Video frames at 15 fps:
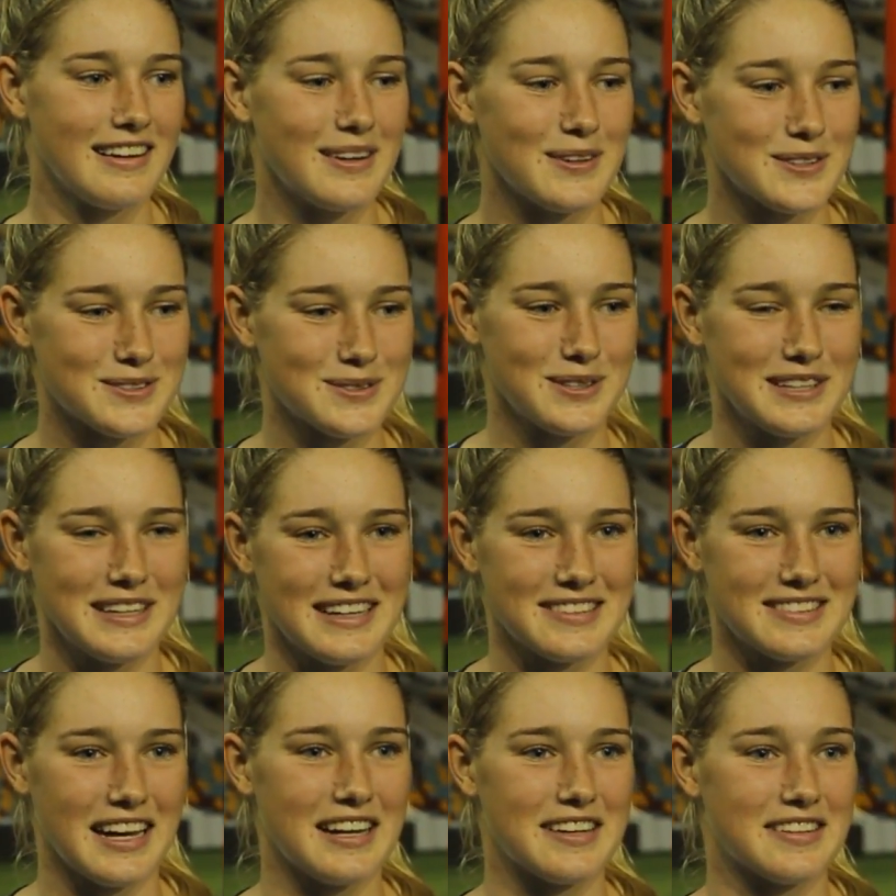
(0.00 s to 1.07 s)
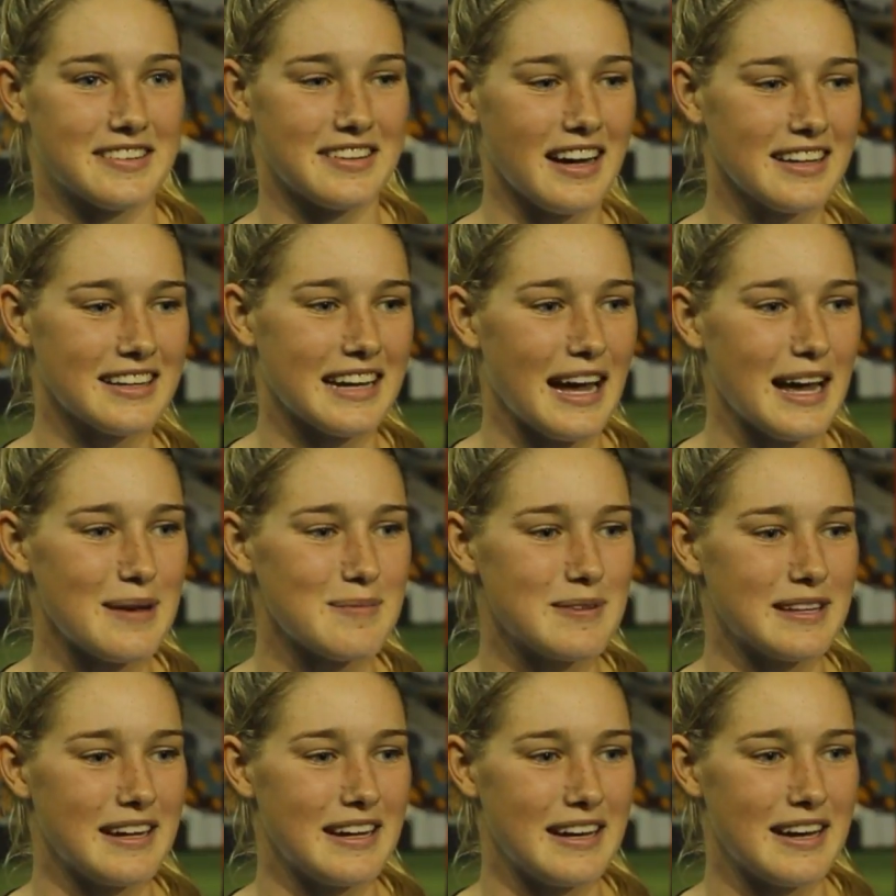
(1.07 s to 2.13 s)
Oh, I was really excited to start the game,
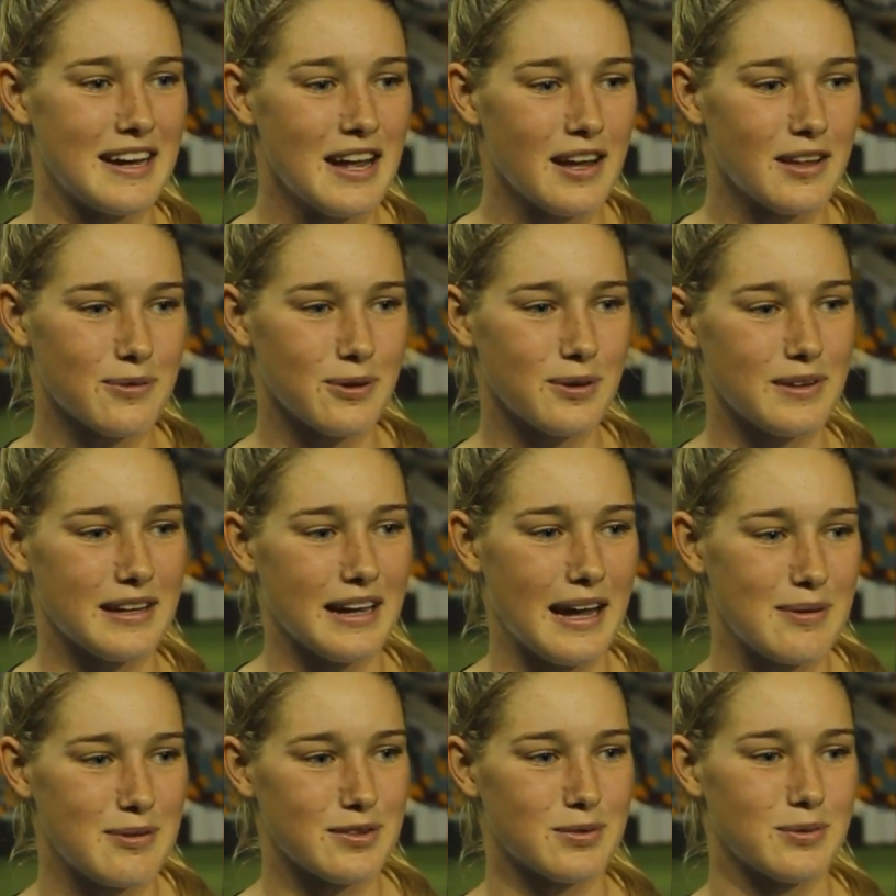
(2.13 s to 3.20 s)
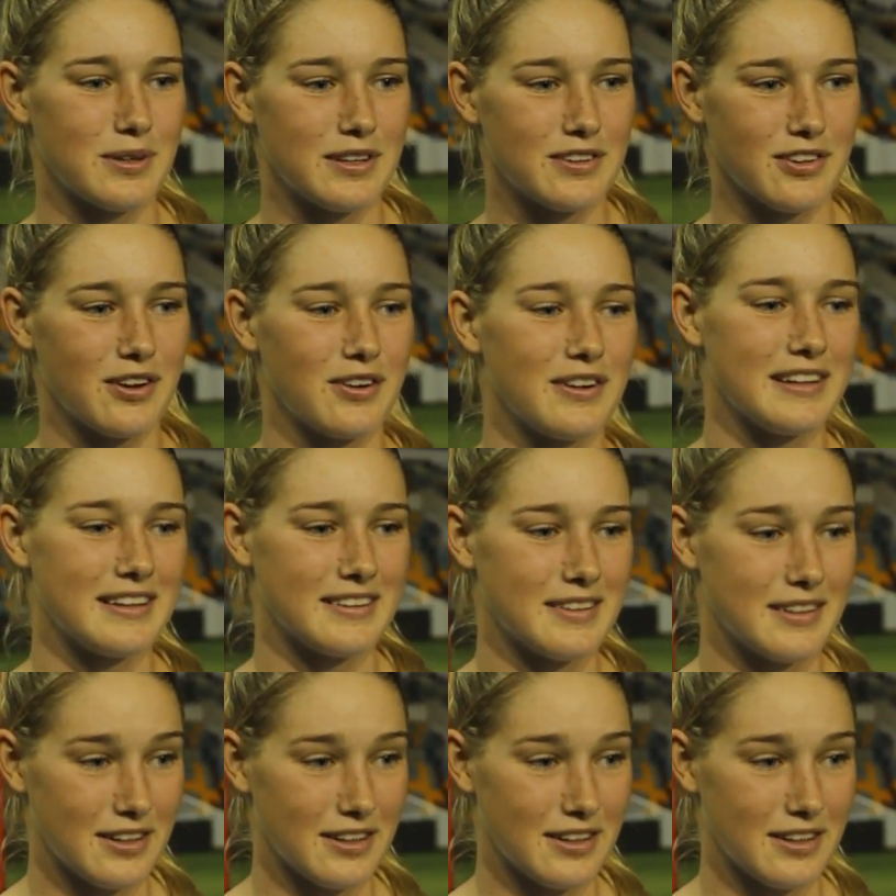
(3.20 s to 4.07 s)
and then through the game it was a real adrenaline,